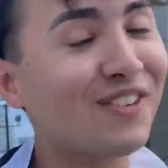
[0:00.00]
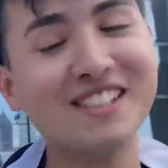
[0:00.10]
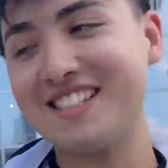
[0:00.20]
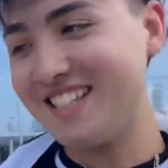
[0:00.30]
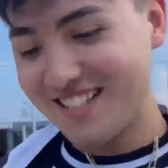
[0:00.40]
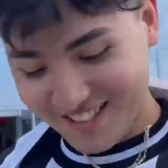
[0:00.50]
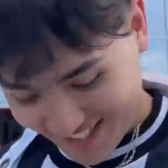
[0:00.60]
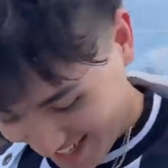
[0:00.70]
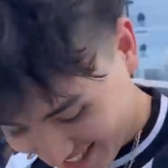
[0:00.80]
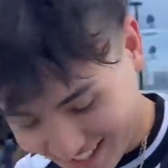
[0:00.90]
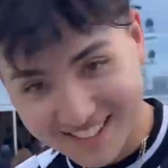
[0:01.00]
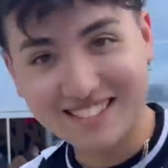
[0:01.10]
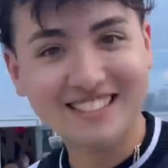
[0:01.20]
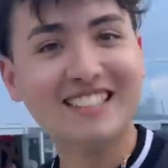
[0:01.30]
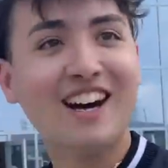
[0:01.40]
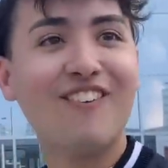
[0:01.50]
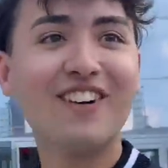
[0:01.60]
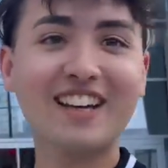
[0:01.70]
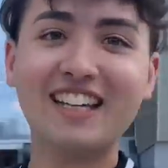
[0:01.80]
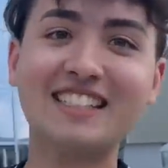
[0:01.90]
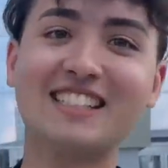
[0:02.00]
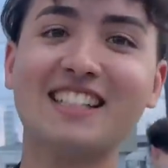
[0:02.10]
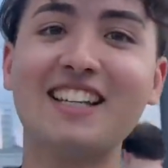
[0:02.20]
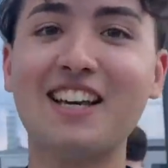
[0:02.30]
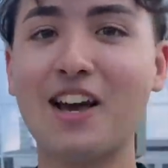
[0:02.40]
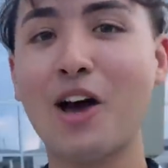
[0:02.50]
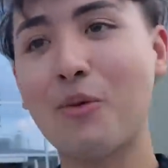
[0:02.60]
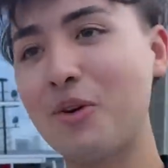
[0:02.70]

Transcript: sure. So um, I take your word for it.